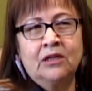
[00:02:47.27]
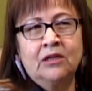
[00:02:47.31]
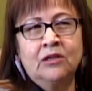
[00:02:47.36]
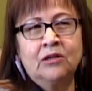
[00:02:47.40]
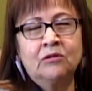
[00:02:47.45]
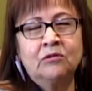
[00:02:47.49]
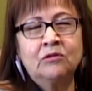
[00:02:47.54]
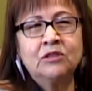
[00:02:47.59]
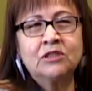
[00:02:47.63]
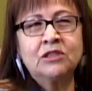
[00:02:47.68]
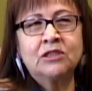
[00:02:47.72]

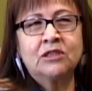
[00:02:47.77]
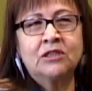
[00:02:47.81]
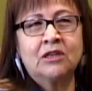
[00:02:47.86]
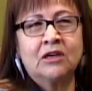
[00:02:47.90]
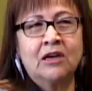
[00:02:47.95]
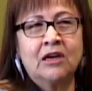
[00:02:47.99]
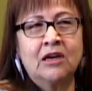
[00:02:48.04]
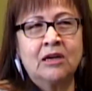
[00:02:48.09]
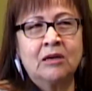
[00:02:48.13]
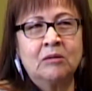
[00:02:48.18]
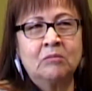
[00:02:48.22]
was a
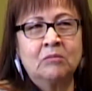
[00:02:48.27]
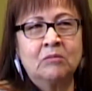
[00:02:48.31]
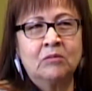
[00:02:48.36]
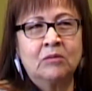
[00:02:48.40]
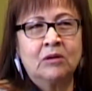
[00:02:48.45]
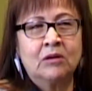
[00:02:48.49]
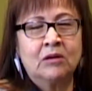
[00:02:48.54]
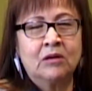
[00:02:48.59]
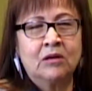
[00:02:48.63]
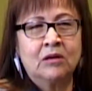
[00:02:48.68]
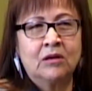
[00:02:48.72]
time
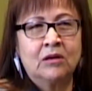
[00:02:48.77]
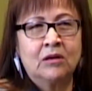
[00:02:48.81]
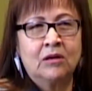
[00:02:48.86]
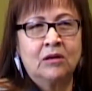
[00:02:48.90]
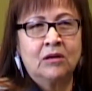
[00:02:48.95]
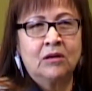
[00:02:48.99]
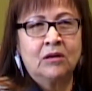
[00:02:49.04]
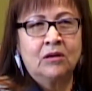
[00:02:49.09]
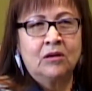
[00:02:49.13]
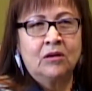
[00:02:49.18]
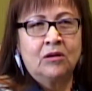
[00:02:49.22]

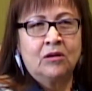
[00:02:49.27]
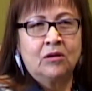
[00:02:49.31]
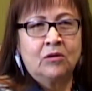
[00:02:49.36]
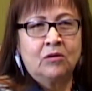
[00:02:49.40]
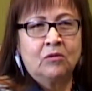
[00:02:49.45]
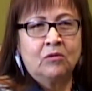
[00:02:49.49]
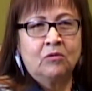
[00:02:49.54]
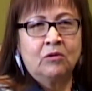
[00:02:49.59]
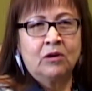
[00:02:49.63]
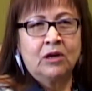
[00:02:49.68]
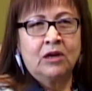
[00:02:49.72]

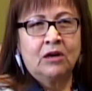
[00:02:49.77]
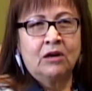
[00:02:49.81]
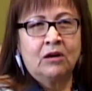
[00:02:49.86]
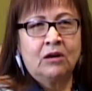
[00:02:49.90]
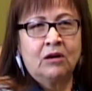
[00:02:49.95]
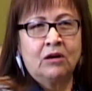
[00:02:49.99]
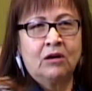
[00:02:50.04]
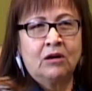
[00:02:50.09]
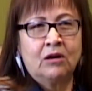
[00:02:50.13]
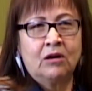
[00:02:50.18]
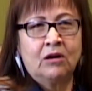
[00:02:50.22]

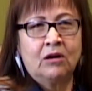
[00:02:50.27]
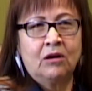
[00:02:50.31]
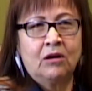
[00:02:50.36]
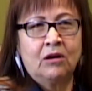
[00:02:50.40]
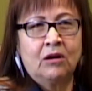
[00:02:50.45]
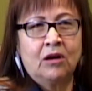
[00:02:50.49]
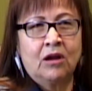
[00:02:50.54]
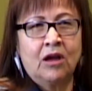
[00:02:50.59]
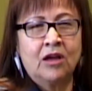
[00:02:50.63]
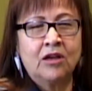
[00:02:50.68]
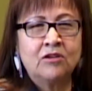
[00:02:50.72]
where
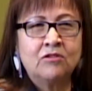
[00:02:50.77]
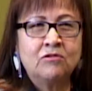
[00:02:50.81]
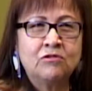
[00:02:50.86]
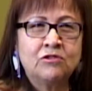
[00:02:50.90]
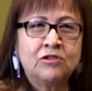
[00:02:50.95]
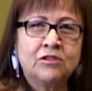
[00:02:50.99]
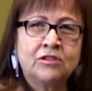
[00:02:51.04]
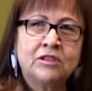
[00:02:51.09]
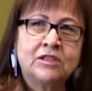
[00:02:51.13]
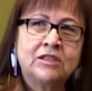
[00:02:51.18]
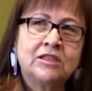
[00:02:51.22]
I
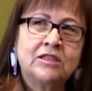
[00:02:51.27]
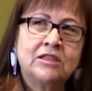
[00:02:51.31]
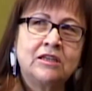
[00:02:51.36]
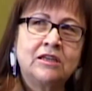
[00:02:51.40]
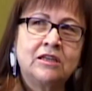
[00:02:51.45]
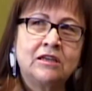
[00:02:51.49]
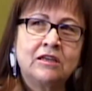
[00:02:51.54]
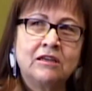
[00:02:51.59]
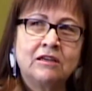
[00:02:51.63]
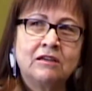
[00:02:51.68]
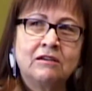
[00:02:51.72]
used to
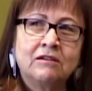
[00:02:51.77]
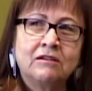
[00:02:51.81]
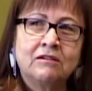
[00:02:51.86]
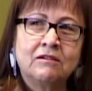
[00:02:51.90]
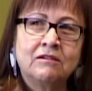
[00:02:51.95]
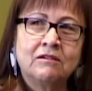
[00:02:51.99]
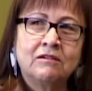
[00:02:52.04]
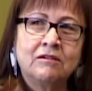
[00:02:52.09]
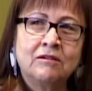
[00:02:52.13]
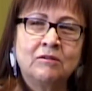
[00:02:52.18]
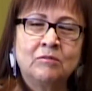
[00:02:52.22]
see
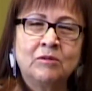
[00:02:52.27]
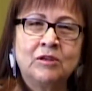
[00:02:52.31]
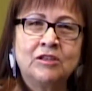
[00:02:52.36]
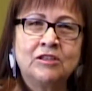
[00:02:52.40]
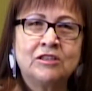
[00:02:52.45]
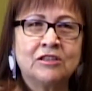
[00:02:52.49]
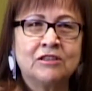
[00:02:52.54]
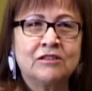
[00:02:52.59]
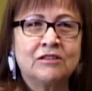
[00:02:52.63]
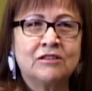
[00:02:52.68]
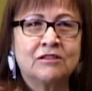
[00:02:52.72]

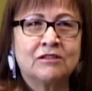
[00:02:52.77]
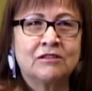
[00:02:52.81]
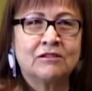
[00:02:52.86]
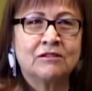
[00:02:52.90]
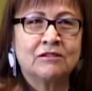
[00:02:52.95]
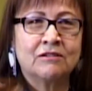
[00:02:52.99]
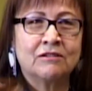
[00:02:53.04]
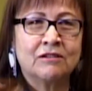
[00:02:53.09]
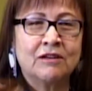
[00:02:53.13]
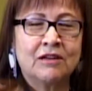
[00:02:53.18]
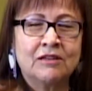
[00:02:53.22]
images,
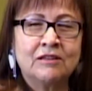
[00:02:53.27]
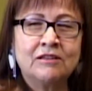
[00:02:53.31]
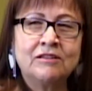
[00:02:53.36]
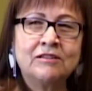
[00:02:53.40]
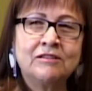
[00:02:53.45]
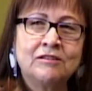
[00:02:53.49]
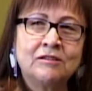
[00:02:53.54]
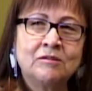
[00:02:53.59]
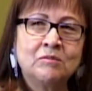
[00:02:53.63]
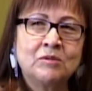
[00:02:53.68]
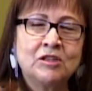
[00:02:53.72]
and
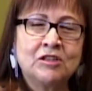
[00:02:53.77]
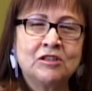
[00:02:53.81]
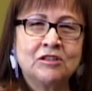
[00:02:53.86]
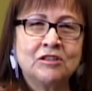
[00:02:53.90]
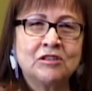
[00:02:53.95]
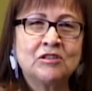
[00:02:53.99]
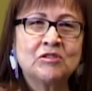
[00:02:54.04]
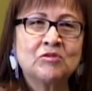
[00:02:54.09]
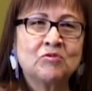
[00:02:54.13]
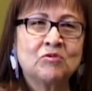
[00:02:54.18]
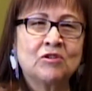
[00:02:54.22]
these
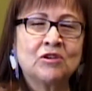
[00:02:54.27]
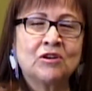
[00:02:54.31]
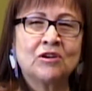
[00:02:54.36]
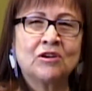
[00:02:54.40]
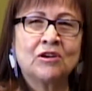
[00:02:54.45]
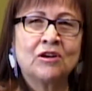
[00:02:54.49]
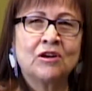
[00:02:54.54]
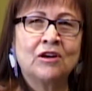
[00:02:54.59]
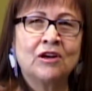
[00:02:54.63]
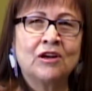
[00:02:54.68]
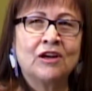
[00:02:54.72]
images
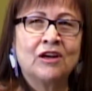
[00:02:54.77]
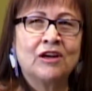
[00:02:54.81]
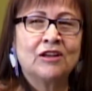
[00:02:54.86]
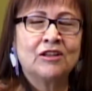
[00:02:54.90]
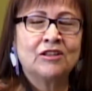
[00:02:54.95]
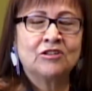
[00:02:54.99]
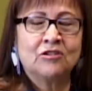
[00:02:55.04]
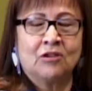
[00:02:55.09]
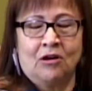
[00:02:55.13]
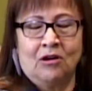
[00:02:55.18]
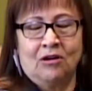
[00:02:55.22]
were
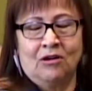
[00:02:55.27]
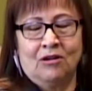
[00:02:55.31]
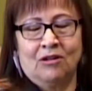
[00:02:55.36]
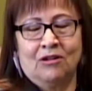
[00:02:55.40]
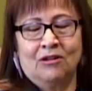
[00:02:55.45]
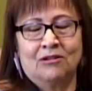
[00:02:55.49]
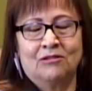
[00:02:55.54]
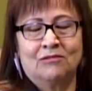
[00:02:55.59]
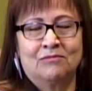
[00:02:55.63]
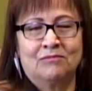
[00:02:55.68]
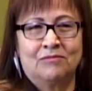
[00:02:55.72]

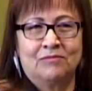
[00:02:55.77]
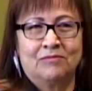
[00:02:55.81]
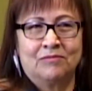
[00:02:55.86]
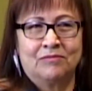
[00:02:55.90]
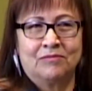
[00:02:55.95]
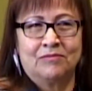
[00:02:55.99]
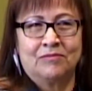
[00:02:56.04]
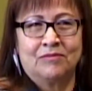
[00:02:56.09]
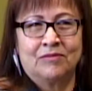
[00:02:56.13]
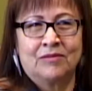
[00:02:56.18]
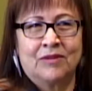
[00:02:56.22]
tall,
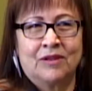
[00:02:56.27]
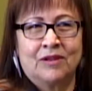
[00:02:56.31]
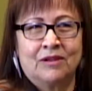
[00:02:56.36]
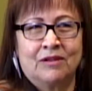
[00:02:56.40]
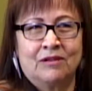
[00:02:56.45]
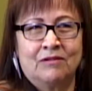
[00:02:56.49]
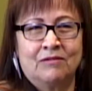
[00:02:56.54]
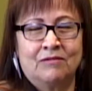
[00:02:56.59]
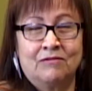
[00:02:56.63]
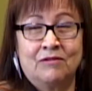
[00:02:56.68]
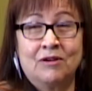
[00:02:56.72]

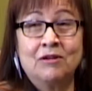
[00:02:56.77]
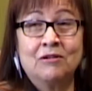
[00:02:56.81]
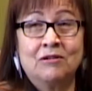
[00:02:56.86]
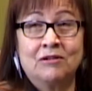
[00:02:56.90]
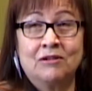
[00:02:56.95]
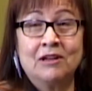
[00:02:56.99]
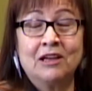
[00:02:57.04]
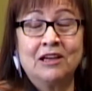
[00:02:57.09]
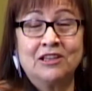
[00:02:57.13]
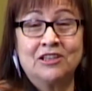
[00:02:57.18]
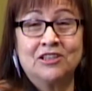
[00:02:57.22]
very
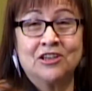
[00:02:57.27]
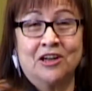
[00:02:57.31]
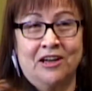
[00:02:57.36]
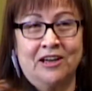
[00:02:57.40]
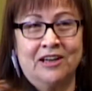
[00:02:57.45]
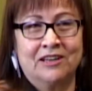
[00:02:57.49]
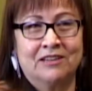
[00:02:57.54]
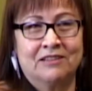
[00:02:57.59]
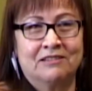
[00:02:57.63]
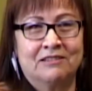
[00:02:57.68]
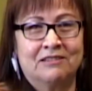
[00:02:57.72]
like
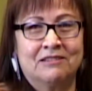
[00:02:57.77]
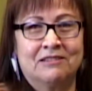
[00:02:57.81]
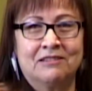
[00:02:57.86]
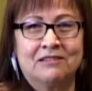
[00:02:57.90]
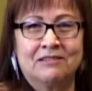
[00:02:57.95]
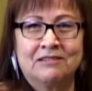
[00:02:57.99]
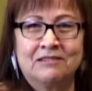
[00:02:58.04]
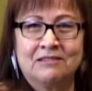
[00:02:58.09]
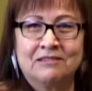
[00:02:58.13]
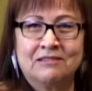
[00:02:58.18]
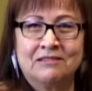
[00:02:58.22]
giant
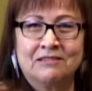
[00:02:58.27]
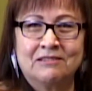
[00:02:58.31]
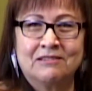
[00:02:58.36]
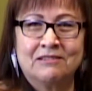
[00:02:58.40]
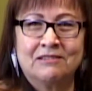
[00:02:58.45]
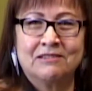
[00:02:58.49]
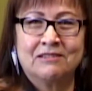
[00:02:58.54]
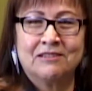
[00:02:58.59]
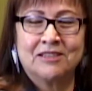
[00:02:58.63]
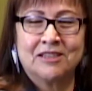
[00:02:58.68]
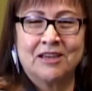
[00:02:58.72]

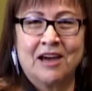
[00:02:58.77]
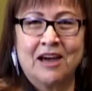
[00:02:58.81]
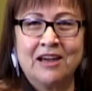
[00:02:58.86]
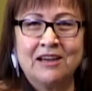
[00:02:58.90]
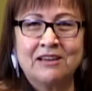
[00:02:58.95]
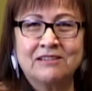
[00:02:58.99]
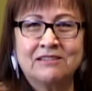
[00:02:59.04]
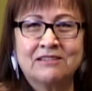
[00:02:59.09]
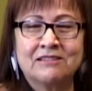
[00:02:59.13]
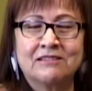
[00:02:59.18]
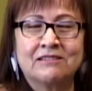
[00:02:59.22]

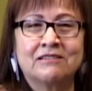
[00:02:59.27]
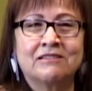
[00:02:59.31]
size.